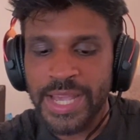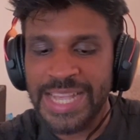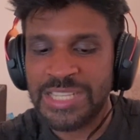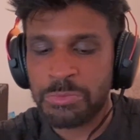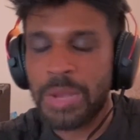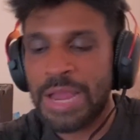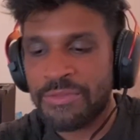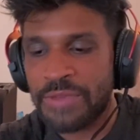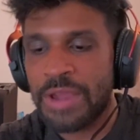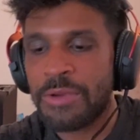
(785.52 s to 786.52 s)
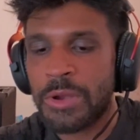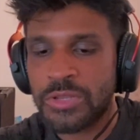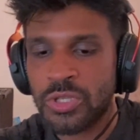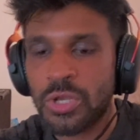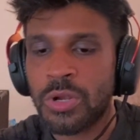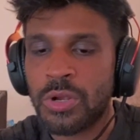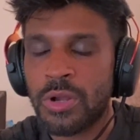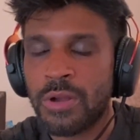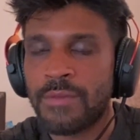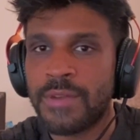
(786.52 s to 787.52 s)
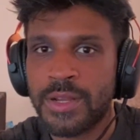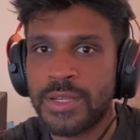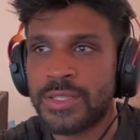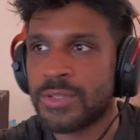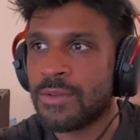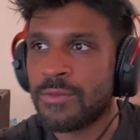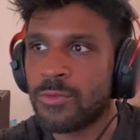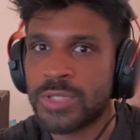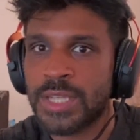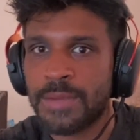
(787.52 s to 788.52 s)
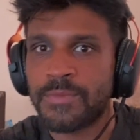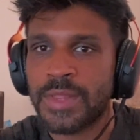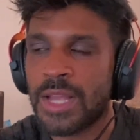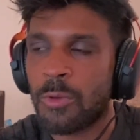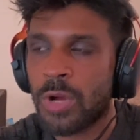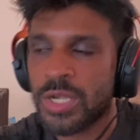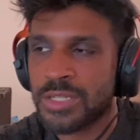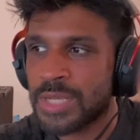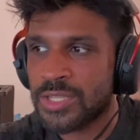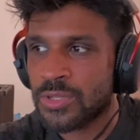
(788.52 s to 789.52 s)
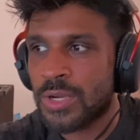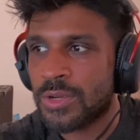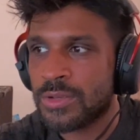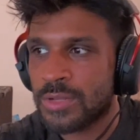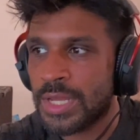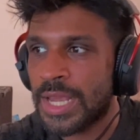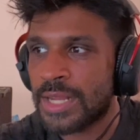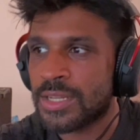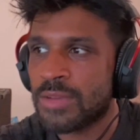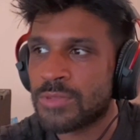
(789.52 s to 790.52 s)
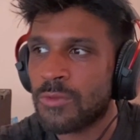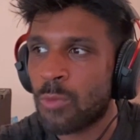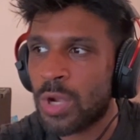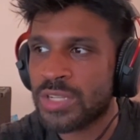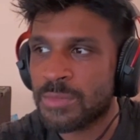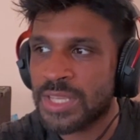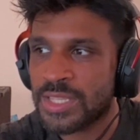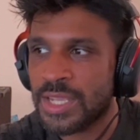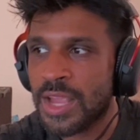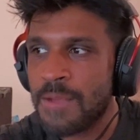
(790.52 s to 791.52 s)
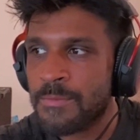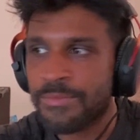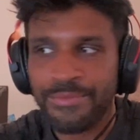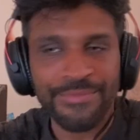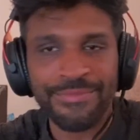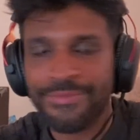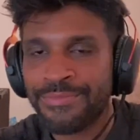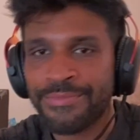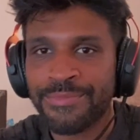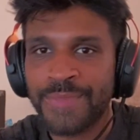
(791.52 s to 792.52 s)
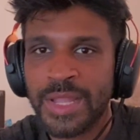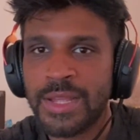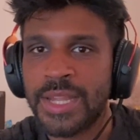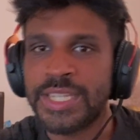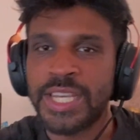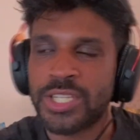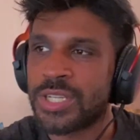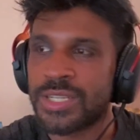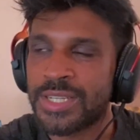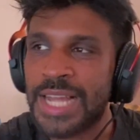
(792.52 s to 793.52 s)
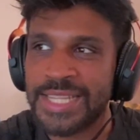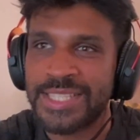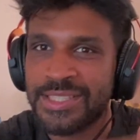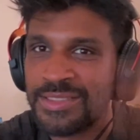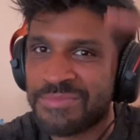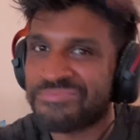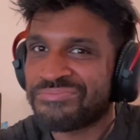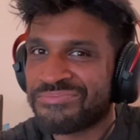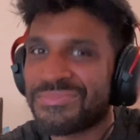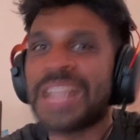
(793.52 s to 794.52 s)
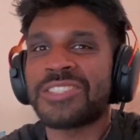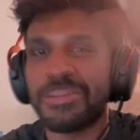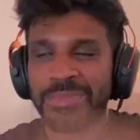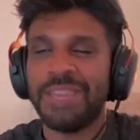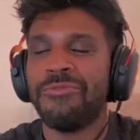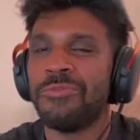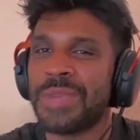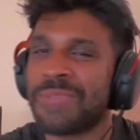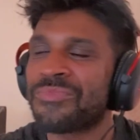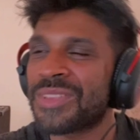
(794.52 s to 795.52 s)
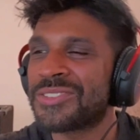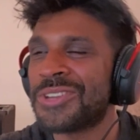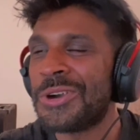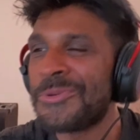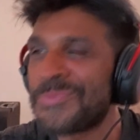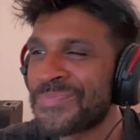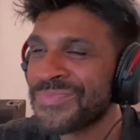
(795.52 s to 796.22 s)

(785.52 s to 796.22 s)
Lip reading: is my favorite song of hers of all time. Like, Watame song, like, in terms of Watame singing, Addiction, that's up there for me. So